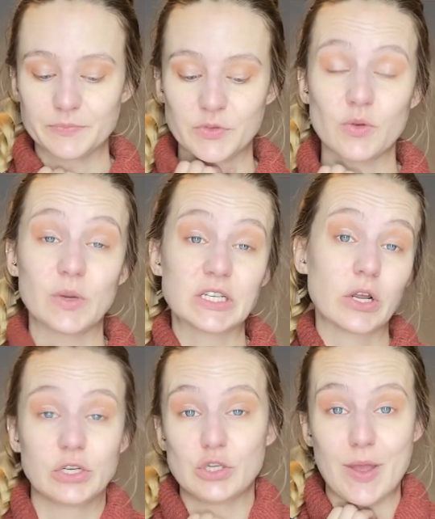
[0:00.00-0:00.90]
So we
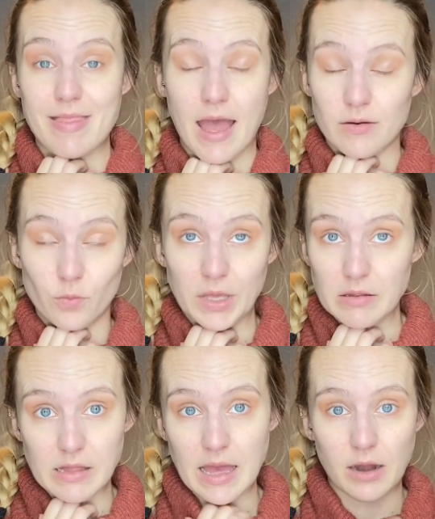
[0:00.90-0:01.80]
started doing that
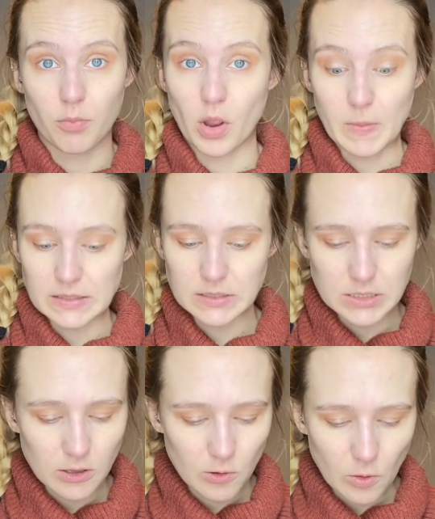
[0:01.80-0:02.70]
weekly at appointments
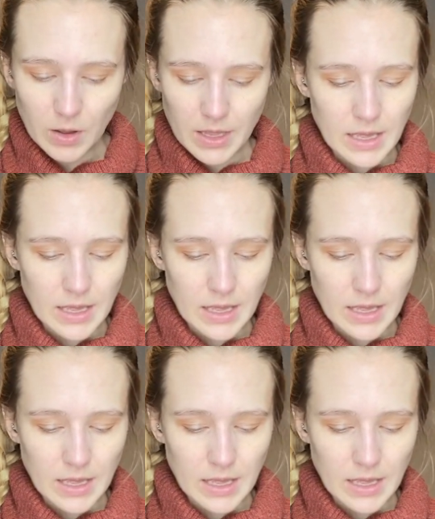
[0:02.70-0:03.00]
too.